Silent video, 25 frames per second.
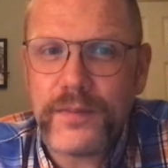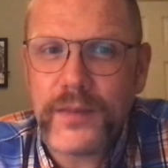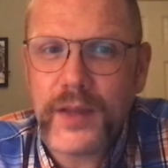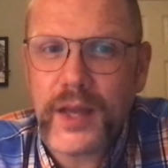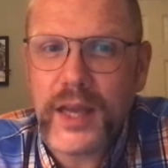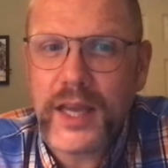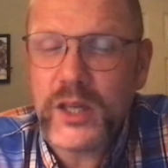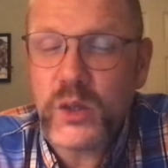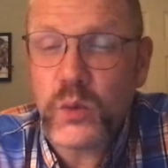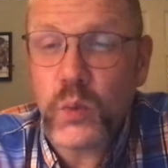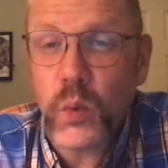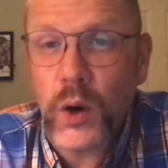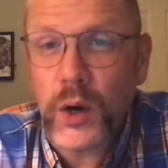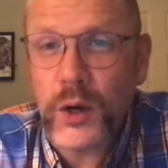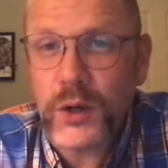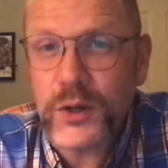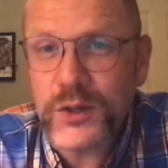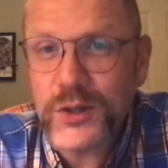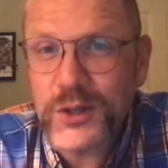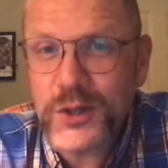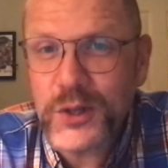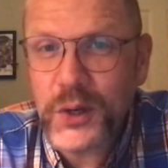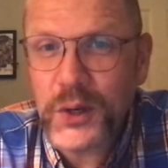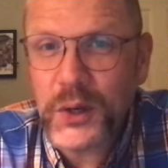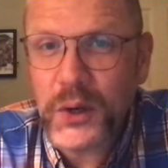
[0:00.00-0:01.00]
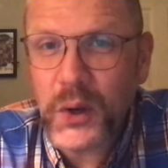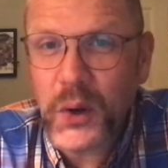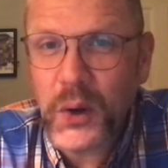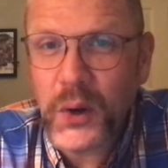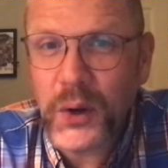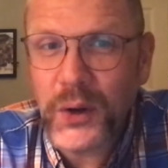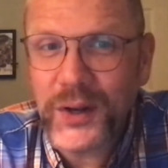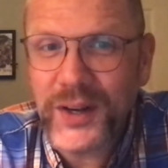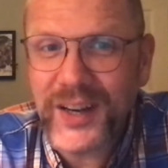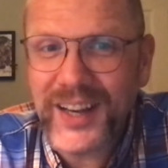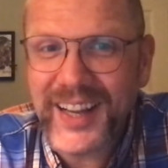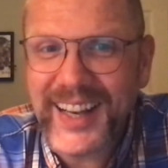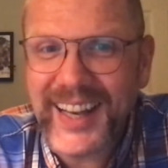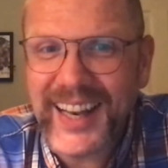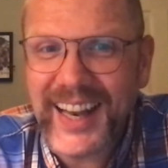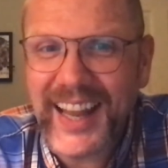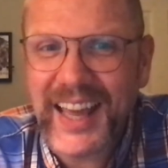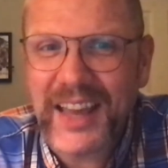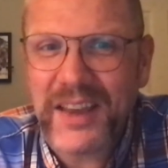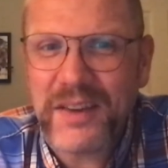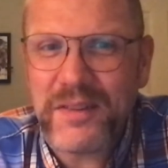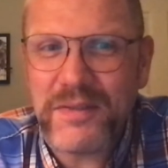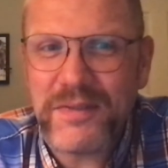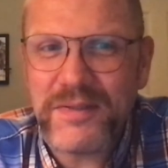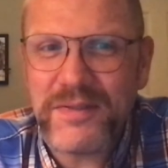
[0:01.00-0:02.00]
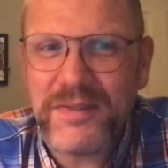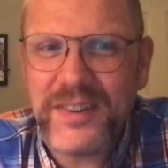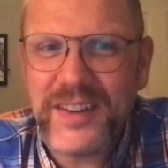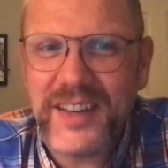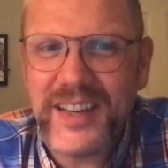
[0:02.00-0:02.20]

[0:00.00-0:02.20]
His words took on life,